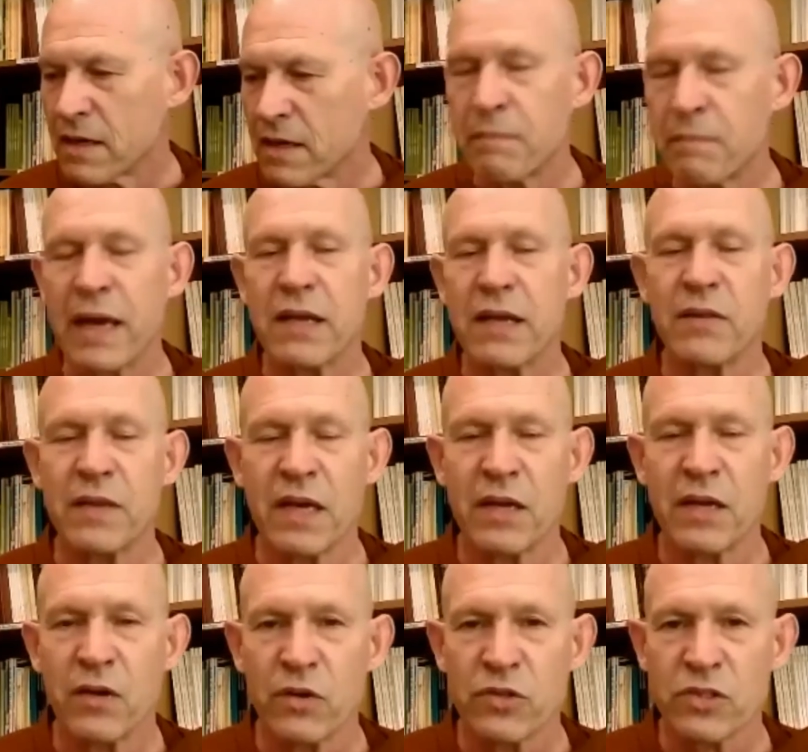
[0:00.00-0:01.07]
abandon the
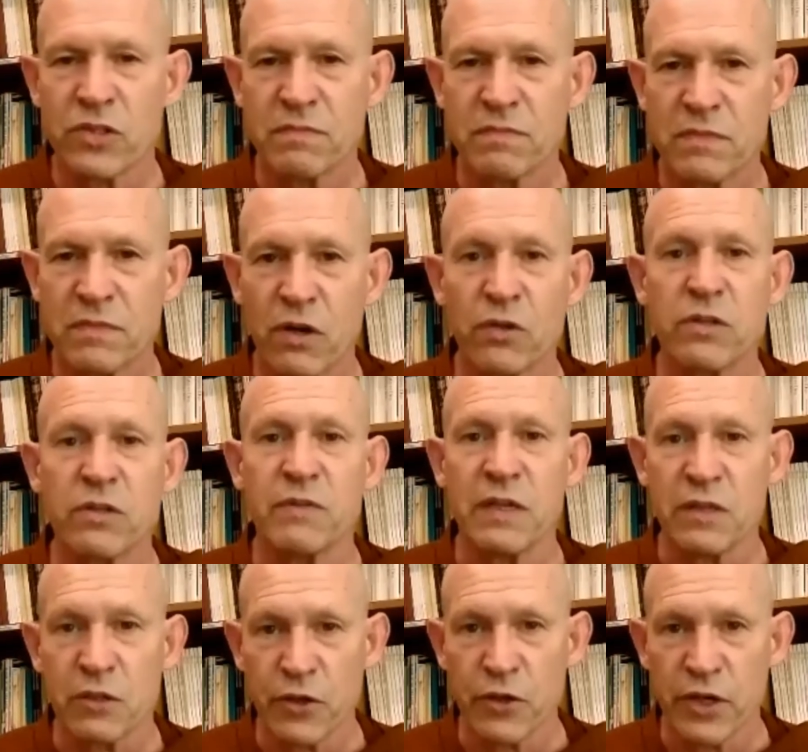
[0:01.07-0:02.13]
unwholesome, cultivate
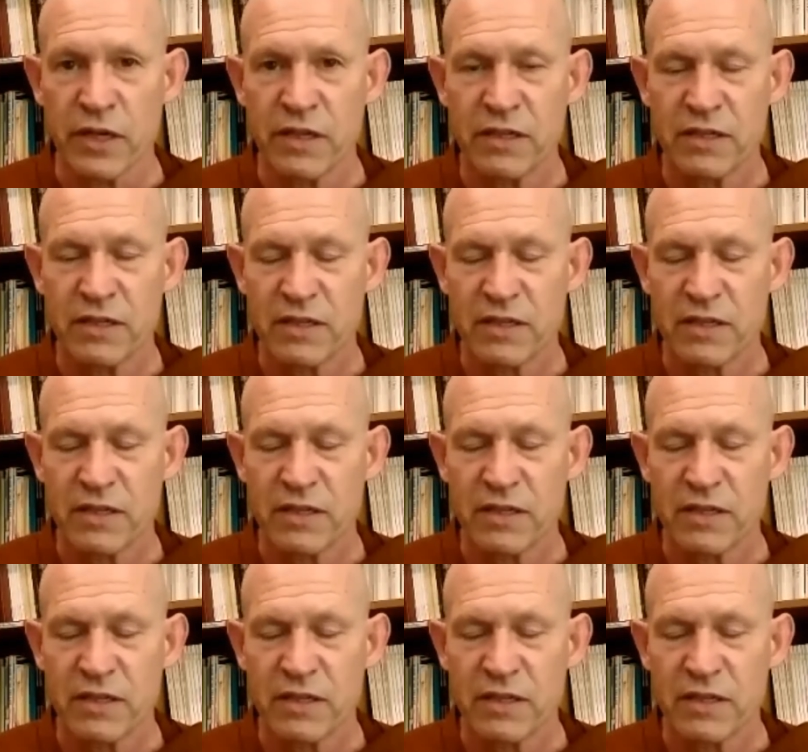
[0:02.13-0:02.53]
the good,